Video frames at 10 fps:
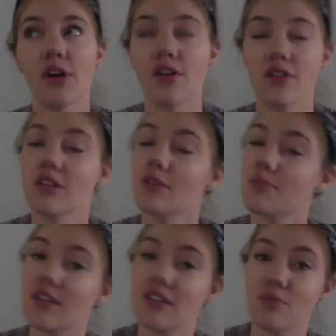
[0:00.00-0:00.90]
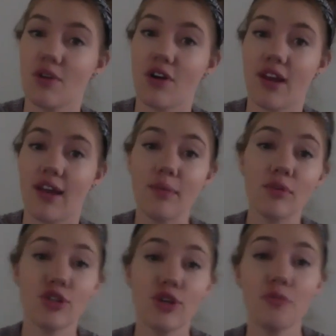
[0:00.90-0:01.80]
under the circumstances we are unable
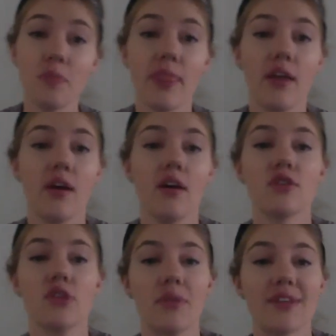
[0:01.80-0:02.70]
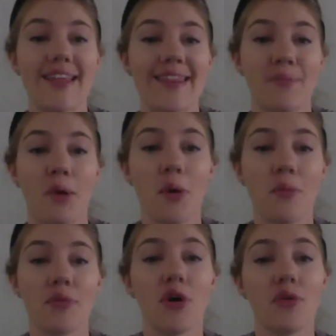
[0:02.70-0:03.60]
to. So I'm going to send them
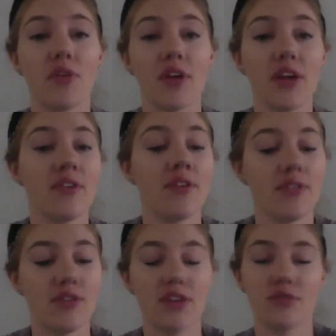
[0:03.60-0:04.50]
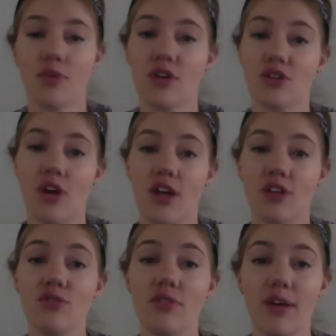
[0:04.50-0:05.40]
home and hopefully you guys will want to try and
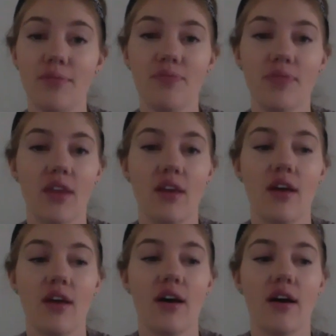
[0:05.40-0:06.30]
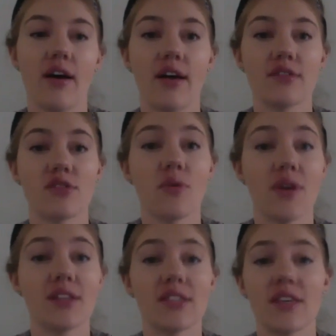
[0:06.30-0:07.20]
do them. As
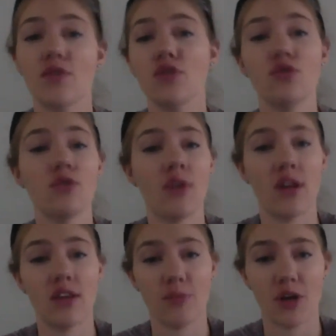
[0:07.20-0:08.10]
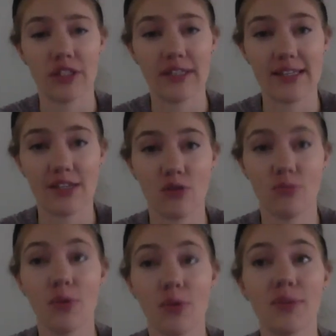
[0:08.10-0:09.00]
always, if you do do any of the projects I sent
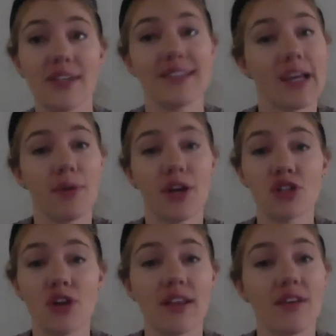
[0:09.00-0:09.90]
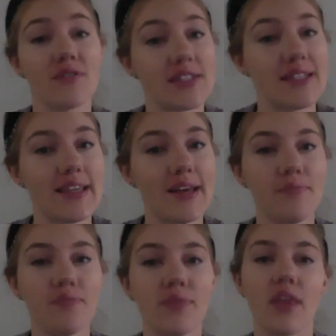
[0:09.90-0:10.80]
home, please take a picture. I'd love to see
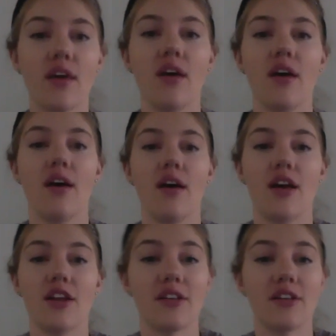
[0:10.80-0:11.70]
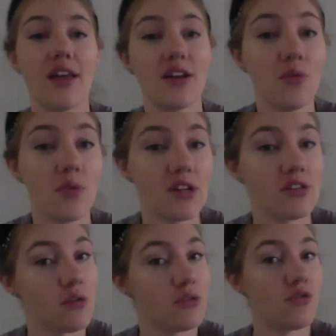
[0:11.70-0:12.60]
them. And on that note, we're going to
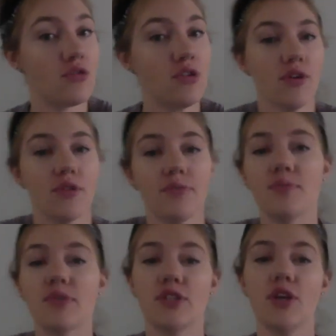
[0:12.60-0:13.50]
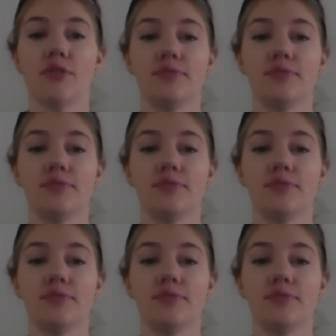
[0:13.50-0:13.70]
start with Duo Duo. So,